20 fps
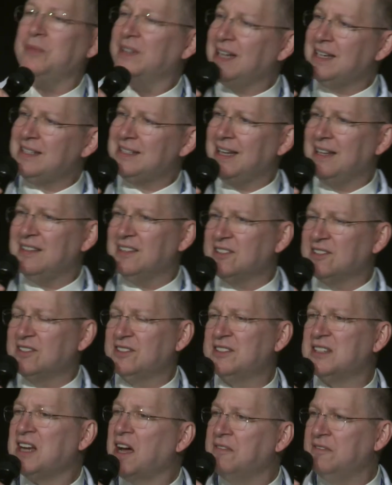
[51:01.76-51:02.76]
I say the
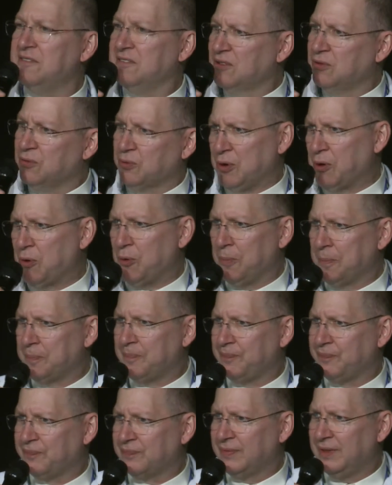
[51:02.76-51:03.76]
stuff crew?
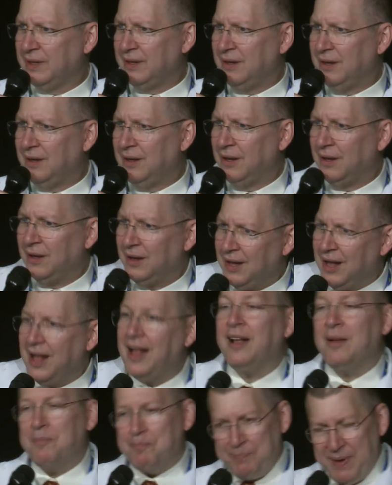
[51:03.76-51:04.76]

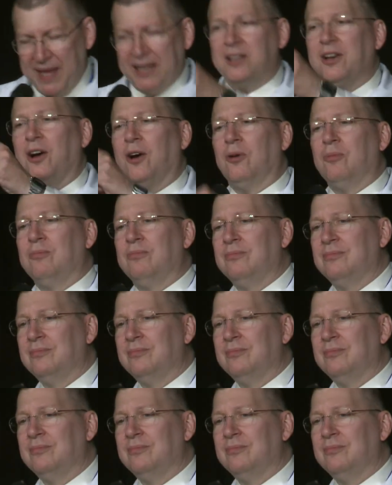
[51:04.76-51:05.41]
Bingo.